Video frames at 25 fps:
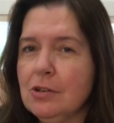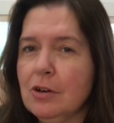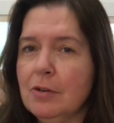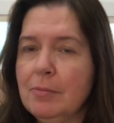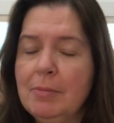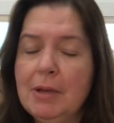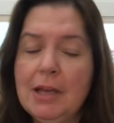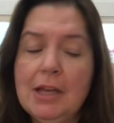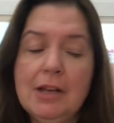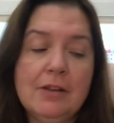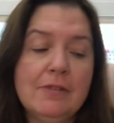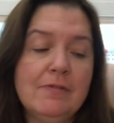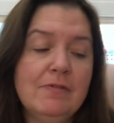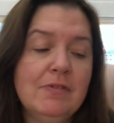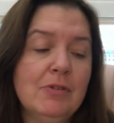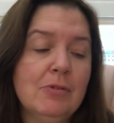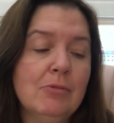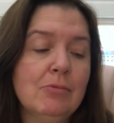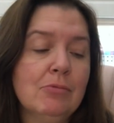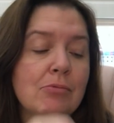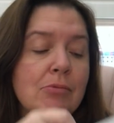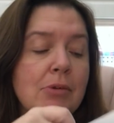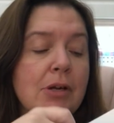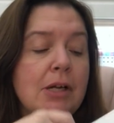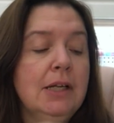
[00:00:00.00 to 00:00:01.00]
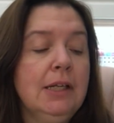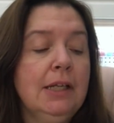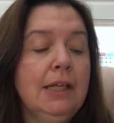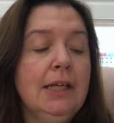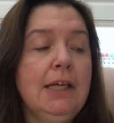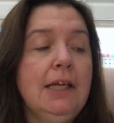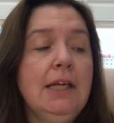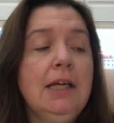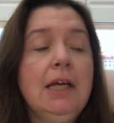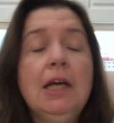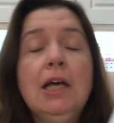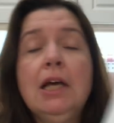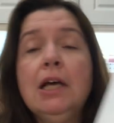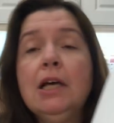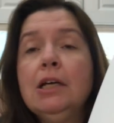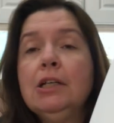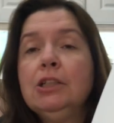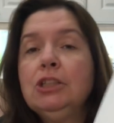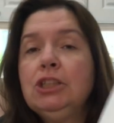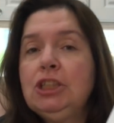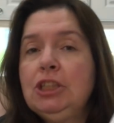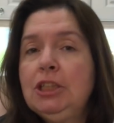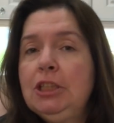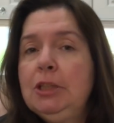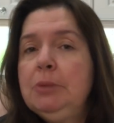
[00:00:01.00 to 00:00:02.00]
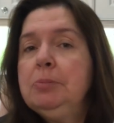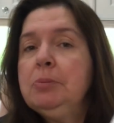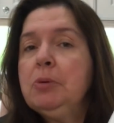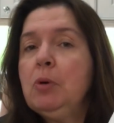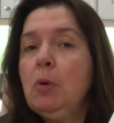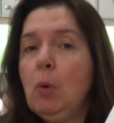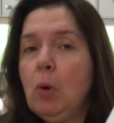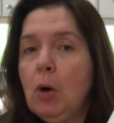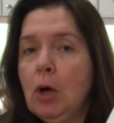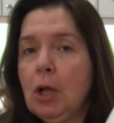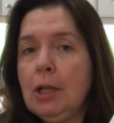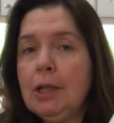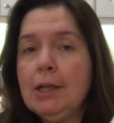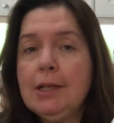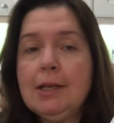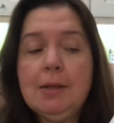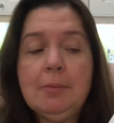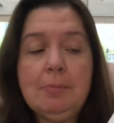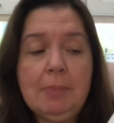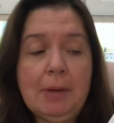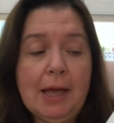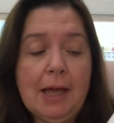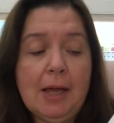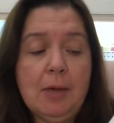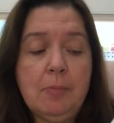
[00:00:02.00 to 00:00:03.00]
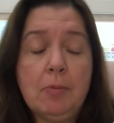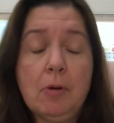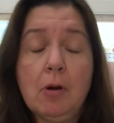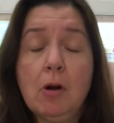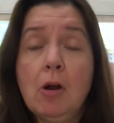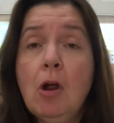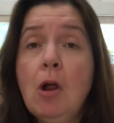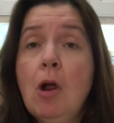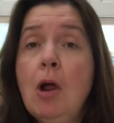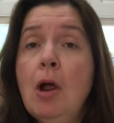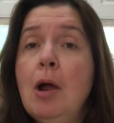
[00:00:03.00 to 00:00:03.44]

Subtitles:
are made of the really cheap quality paper,